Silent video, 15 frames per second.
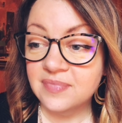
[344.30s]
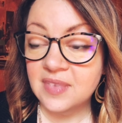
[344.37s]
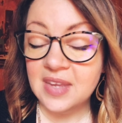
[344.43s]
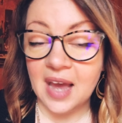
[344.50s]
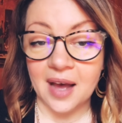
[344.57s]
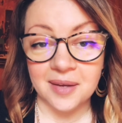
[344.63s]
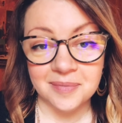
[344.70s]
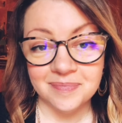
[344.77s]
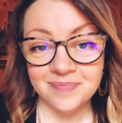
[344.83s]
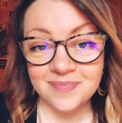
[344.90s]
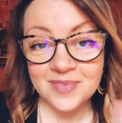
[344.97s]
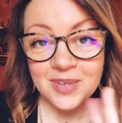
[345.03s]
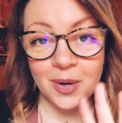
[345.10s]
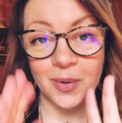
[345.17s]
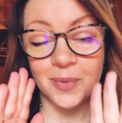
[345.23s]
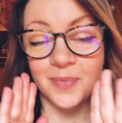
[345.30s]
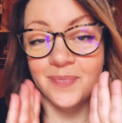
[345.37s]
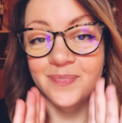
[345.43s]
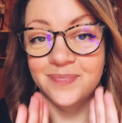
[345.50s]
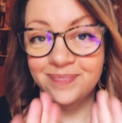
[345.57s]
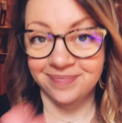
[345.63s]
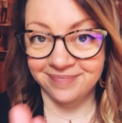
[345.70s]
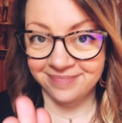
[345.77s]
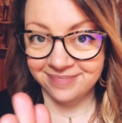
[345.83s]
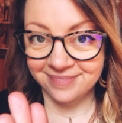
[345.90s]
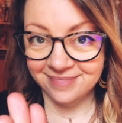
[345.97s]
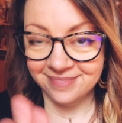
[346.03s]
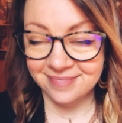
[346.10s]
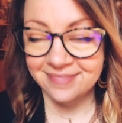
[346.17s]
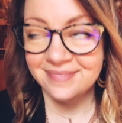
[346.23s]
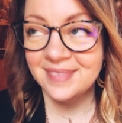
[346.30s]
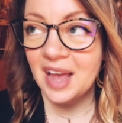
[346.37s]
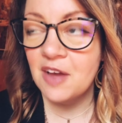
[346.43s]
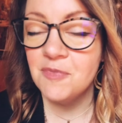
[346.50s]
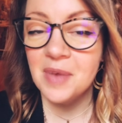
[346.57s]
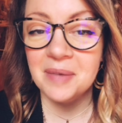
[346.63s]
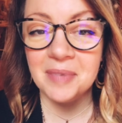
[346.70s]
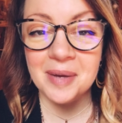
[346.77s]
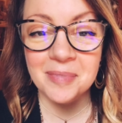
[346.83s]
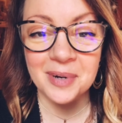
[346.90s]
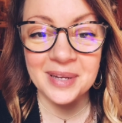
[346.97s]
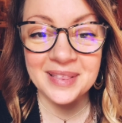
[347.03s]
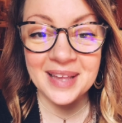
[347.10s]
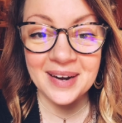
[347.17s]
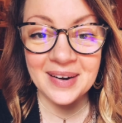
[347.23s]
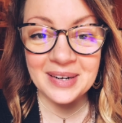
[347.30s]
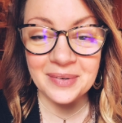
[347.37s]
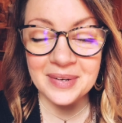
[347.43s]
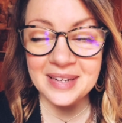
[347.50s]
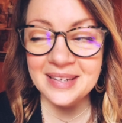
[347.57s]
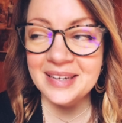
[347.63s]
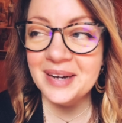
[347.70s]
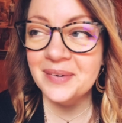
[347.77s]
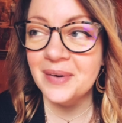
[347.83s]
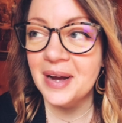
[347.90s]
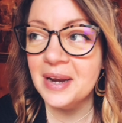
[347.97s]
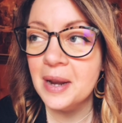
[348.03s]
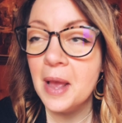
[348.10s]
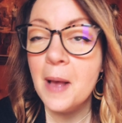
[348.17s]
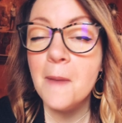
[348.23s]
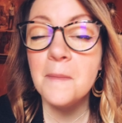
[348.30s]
yeah, so I've made my point there. I don't need to go on.